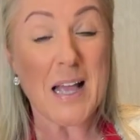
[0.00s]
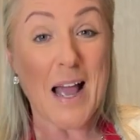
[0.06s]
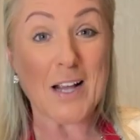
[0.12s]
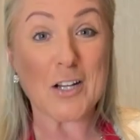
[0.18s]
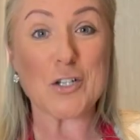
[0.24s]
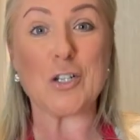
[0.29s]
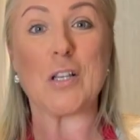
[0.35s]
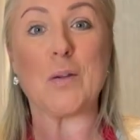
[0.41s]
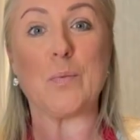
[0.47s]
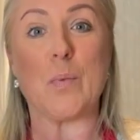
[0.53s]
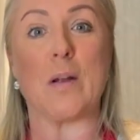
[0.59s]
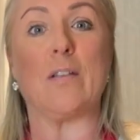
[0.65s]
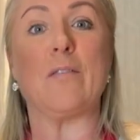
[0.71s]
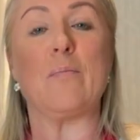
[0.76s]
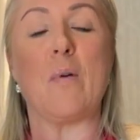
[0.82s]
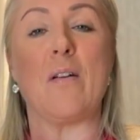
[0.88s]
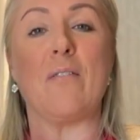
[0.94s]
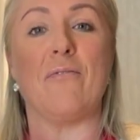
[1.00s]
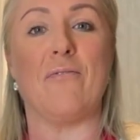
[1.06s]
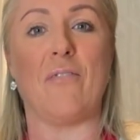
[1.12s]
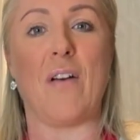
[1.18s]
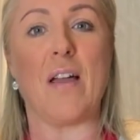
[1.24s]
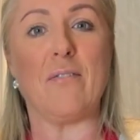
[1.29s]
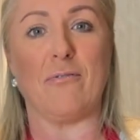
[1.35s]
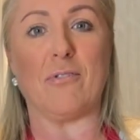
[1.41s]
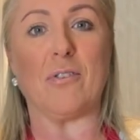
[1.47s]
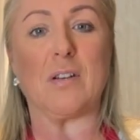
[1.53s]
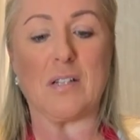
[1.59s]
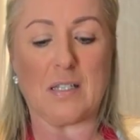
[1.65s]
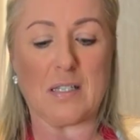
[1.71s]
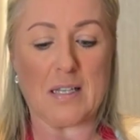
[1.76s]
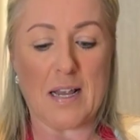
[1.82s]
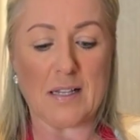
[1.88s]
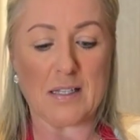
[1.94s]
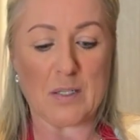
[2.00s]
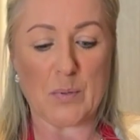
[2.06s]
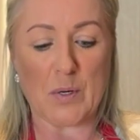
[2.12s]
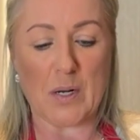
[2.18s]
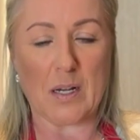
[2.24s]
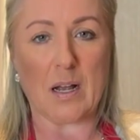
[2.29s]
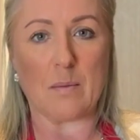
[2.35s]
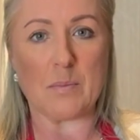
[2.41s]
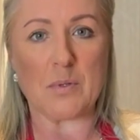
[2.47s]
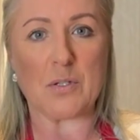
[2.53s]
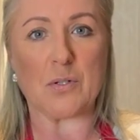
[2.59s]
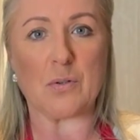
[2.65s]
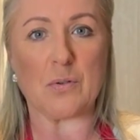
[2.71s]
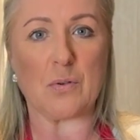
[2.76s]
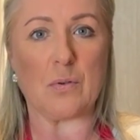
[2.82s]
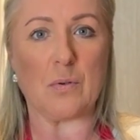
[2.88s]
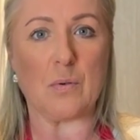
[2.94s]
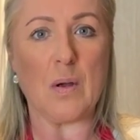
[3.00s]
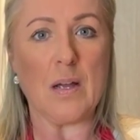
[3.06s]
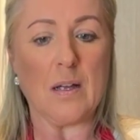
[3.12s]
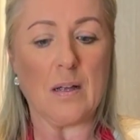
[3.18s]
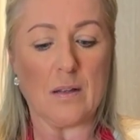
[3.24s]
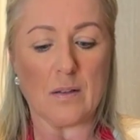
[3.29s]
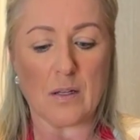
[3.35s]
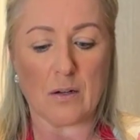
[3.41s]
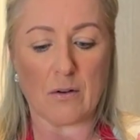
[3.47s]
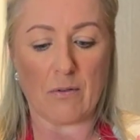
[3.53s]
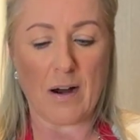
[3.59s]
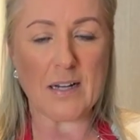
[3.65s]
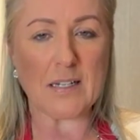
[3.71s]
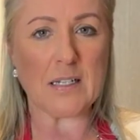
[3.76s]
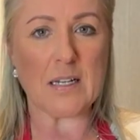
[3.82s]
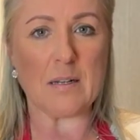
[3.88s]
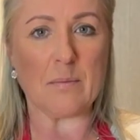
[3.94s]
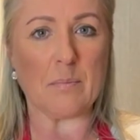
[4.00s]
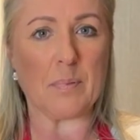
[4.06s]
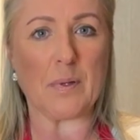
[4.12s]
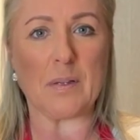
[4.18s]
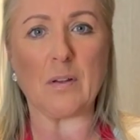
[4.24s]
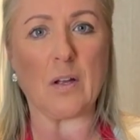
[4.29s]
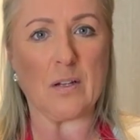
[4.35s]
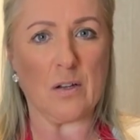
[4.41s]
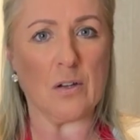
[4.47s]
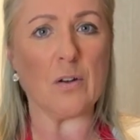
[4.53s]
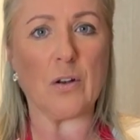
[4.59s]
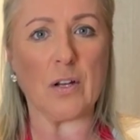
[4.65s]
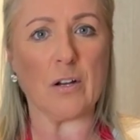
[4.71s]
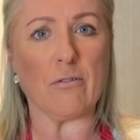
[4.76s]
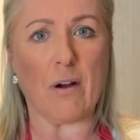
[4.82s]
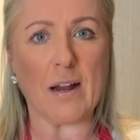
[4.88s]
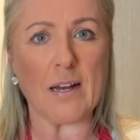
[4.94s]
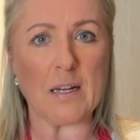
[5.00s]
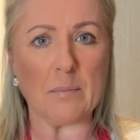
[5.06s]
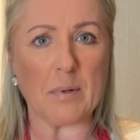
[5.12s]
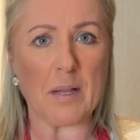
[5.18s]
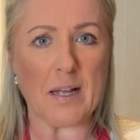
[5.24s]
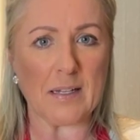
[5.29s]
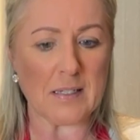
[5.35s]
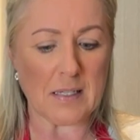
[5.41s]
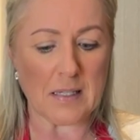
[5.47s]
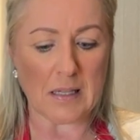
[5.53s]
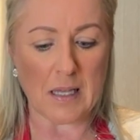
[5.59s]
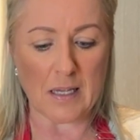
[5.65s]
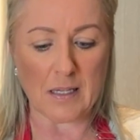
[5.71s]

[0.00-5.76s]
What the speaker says: So the 1mm disc comes on its own, so you can purchase it on its own.